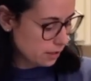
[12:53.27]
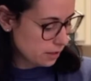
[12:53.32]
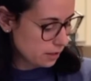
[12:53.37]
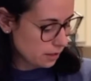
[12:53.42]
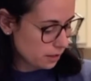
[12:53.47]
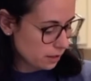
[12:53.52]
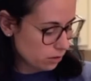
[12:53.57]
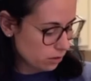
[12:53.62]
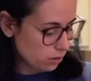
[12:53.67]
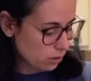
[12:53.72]

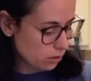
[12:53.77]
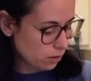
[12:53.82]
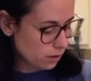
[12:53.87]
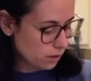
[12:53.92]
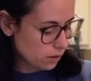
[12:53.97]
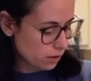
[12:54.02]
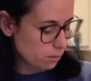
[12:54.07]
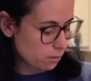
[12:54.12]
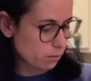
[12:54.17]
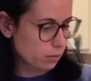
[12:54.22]
little
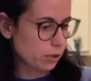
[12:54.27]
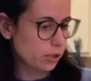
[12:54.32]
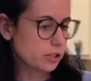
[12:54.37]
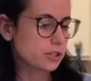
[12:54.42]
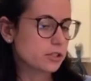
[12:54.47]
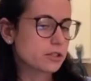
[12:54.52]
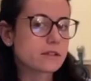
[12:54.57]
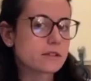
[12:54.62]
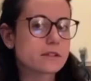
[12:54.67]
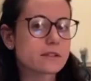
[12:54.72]

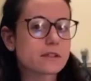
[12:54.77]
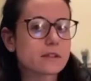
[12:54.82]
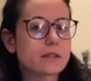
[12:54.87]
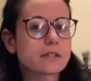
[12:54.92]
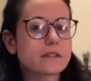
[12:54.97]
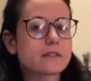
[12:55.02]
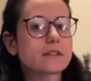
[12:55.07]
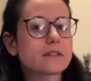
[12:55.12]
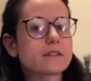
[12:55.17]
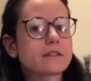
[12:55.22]
compressions,
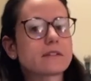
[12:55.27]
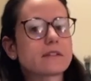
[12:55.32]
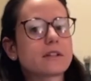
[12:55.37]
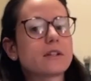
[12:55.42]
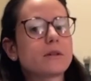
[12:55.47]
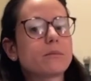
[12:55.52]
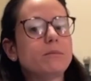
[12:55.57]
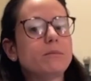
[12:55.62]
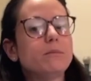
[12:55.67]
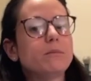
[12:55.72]
because this is
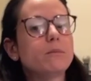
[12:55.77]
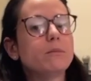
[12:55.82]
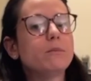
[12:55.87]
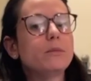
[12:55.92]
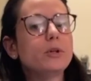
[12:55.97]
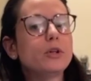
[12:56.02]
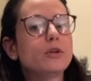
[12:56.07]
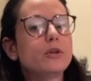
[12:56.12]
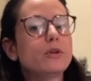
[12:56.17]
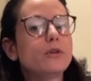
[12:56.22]
going to
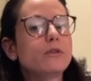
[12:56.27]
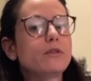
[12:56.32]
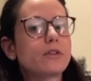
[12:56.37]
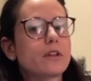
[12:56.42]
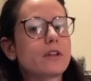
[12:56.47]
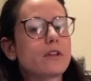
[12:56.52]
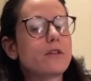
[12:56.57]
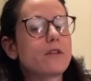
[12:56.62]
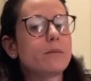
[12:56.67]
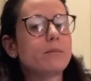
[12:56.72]
move
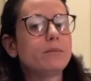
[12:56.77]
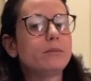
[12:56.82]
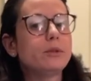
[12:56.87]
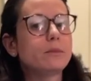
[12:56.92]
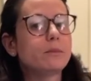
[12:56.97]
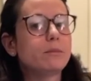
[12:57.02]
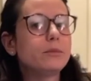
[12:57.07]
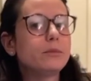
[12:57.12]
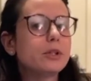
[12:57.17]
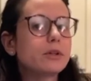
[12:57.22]
the
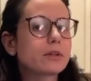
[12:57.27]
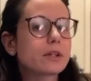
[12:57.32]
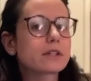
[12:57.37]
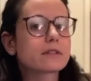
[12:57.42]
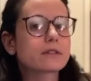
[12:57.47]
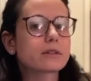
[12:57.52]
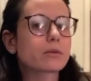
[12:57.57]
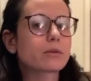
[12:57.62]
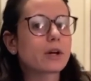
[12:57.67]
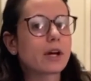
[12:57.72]

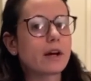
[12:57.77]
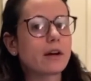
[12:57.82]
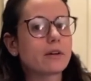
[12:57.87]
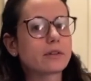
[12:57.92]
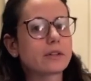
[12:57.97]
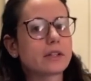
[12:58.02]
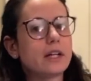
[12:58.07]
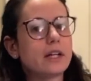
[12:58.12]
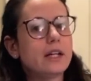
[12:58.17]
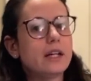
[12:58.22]
mucus
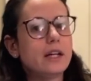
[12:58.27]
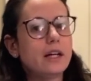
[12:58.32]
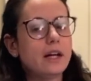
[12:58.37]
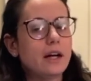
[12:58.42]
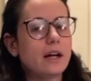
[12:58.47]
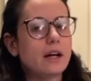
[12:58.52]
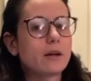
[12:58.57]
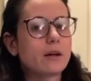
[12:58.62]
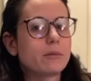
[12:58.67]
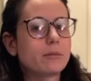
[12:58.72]
around
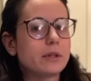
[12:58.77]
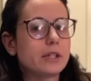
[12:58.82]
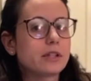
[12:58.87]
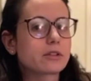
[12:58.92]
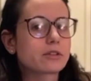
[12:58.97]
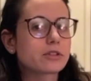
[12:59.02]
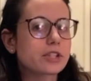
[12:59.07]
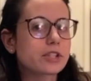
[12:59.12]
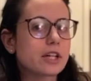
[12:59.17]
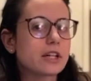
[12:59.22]
in
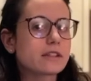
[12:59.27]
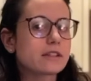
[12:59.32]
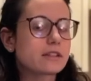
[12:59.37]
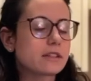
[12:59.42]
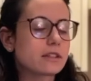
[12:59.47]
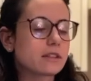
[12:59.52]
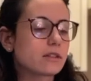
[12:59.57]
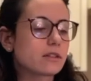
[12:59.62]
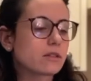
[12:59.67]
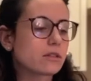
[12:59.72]
their chest
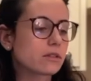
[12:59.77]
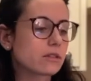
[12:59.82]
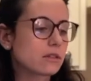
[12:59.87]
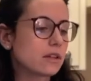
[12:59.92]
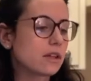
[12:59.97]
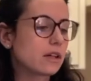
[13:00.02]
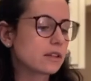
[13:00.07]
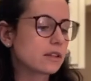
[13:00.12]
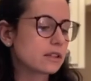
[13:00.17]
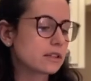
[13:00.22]
and in their
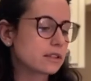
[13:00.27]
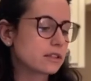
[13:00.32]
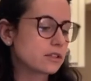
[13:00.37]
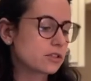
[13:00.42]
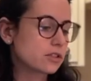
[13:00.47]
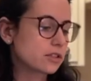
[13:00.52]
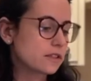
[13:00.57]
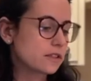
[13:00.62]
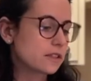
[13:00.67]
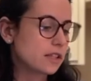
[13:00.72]
lungs, and
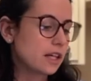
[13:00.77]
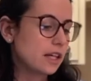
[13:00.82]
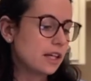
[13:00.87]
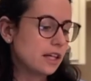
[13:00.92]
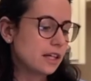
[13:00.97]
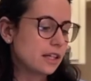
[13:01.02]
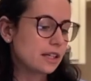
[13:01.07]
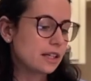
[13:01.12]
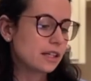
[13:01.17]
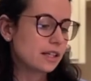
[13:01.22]
just
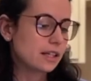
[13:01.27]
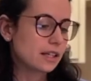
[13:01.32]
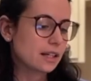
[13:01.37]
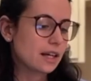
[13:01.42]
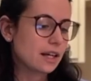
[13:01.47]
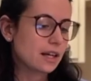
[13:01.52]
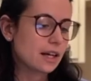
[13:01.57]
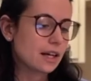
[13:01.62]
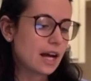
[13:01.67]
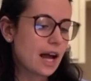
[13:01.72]
get it
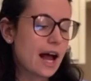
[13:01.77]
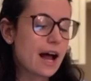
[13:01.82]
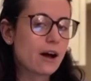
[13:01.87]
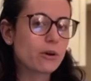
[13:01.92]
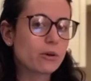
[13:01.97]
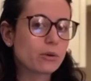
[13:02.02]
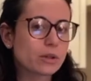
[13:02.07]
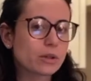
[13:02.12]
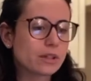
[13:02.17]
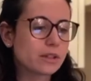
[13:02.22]
kind of
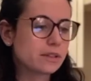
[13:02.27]
out